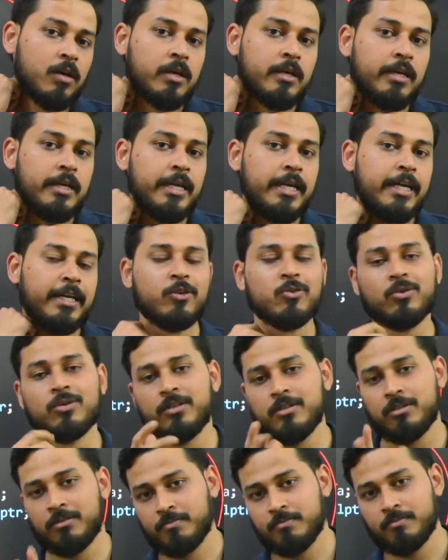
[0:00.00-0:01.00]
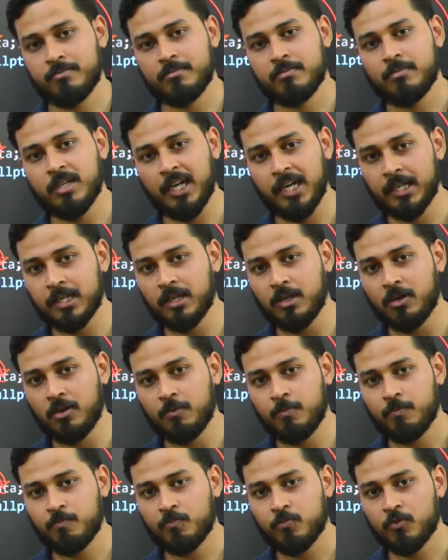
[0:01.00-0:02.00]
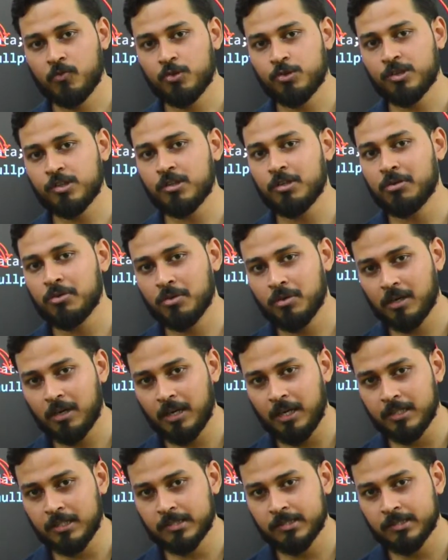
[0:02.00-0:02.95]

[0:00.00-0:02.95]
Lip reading: a node right now using the node class.